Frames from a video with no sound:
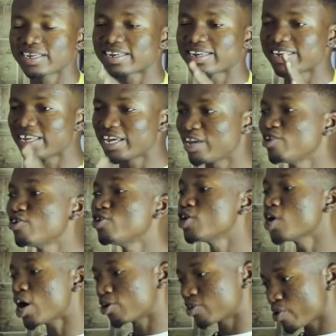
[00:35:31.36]
then
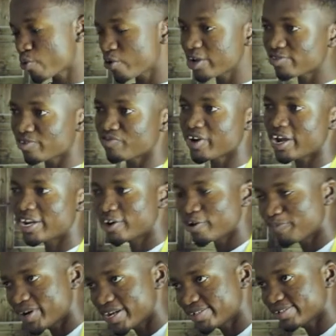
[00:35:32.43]
you are on your way to finding
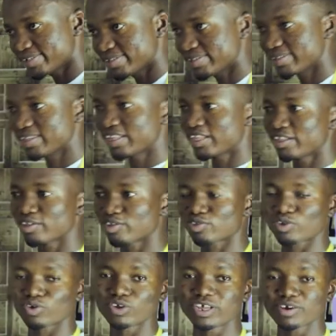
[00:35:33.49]
your passion.
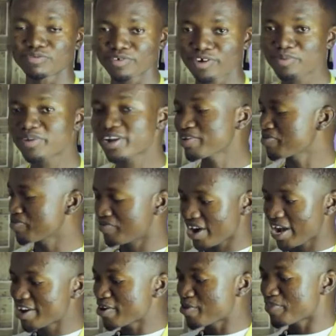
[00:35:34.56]
So the formula for
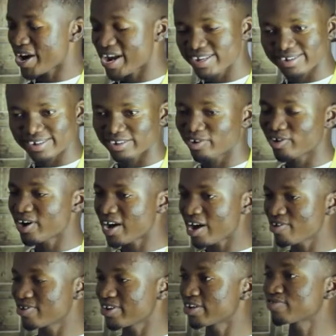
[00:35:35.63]
finding your passion, or
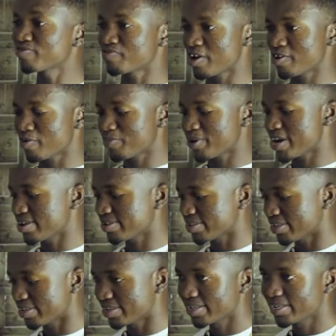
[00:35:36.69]
how you get to find your
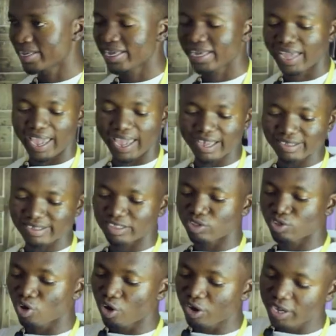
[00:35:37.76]
passion, is
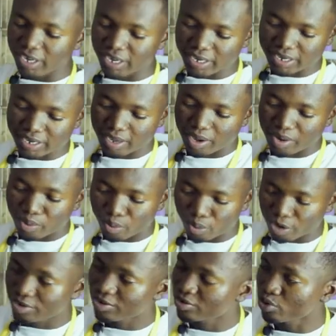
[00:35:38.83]
knowing
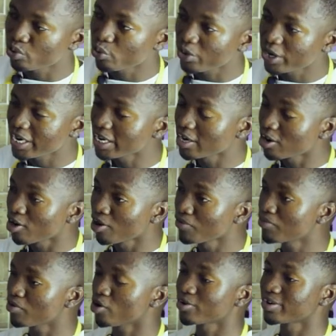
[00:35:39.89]
what you really
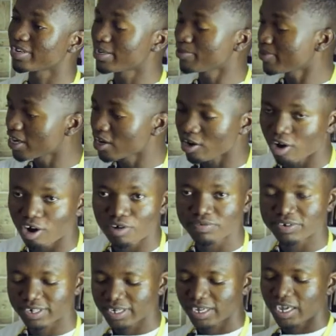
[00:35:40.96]
love or deeply
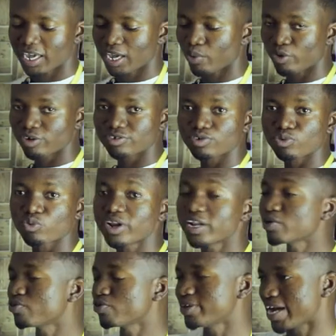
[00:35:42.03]
loved, and what you're
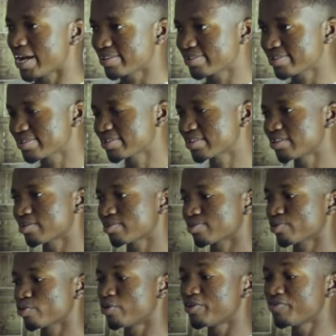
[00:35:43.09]
really good at.
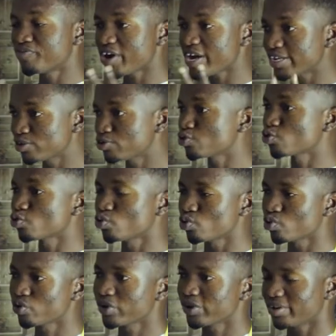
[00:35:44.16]
So when you find these
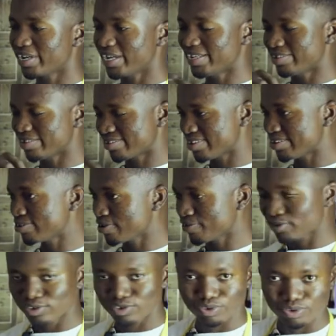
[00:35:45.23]
two, the intersection
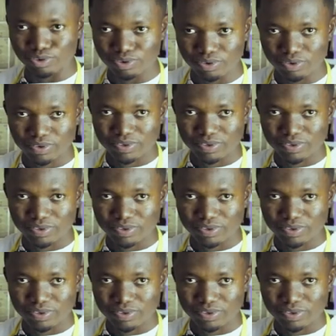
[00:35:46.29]
of these two